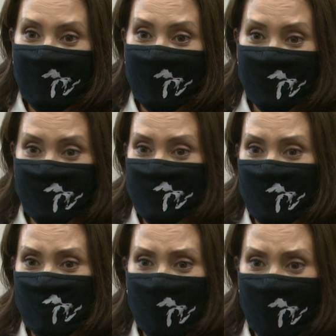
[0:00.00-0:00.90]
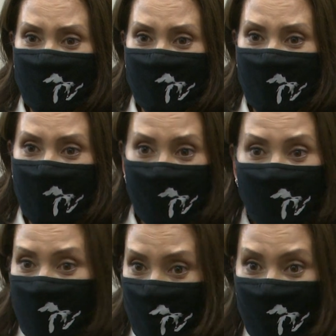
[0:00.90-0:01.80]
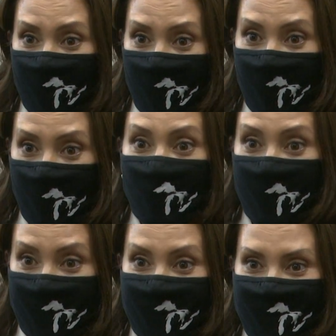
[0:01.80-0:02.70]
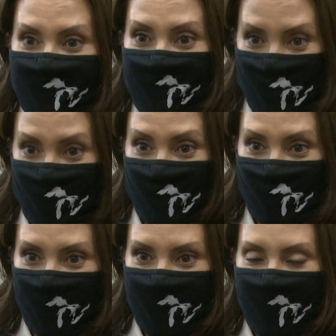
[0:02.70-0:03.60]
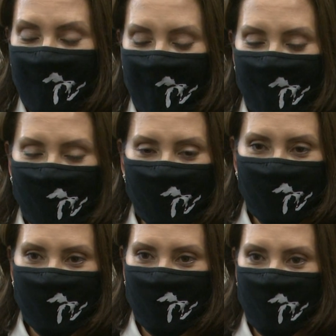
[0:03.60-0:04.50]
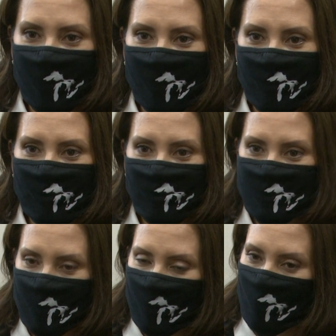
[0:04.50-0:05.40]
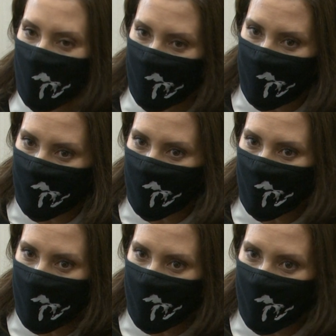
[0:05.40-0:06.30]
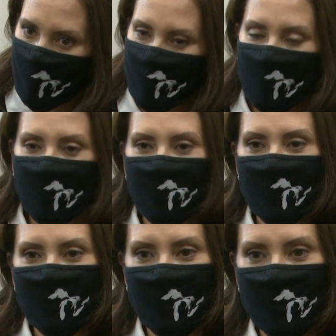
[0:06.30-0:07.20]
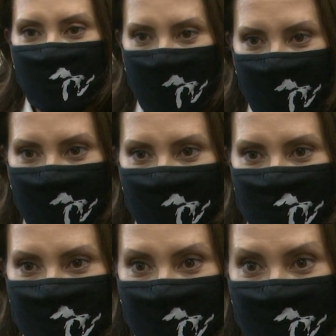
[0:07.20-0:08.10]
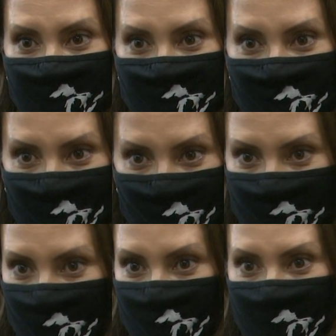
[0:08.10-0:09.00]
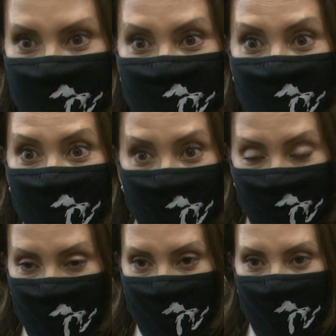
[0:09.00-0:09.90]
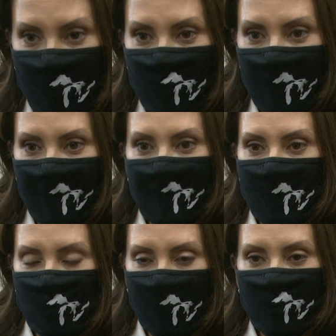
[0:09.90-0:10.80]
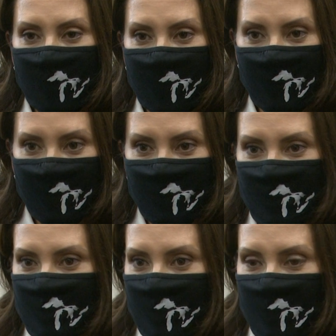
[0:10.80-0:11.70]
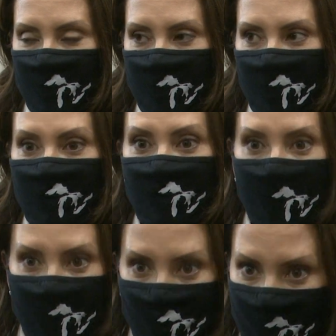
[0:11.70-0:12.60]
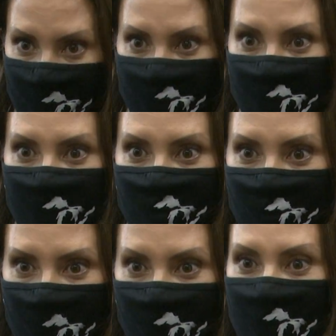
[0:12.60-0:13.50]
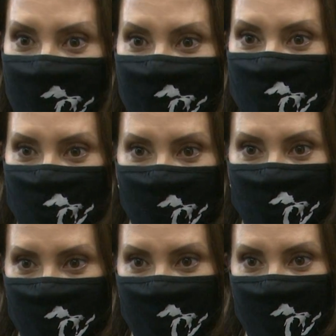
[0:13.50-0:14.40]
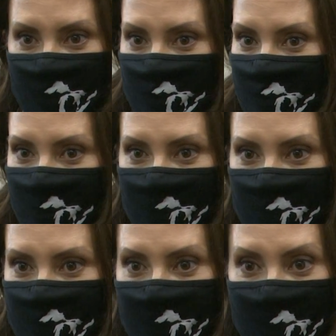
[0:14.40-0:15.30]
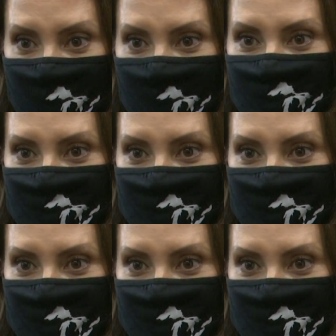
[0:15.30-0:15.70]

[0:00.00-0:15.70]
this is an important equity issue, right? Whether you're someone working from home or you are a parent who's got a student who needs to learn from home, broadband is a fundamental part of infrastructure in this climate.